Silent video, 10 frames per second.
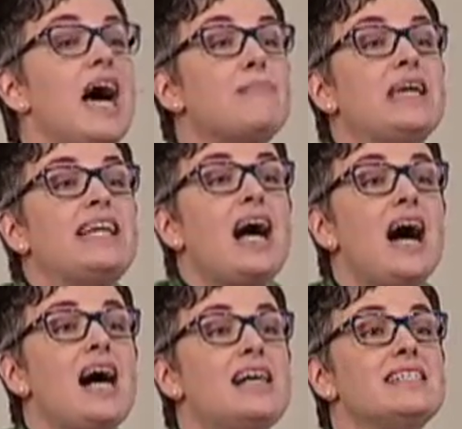
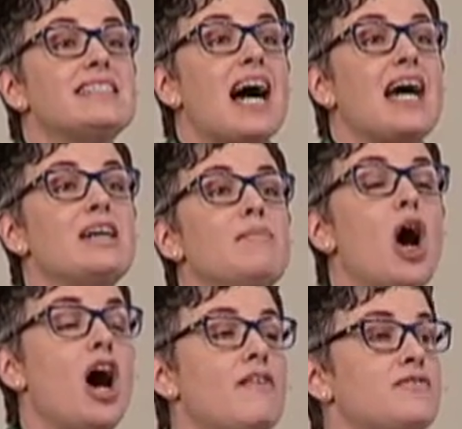because I am
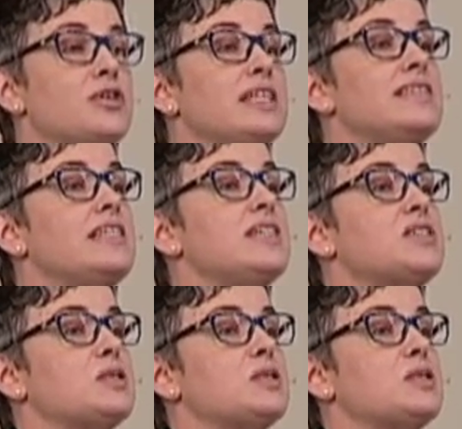offering these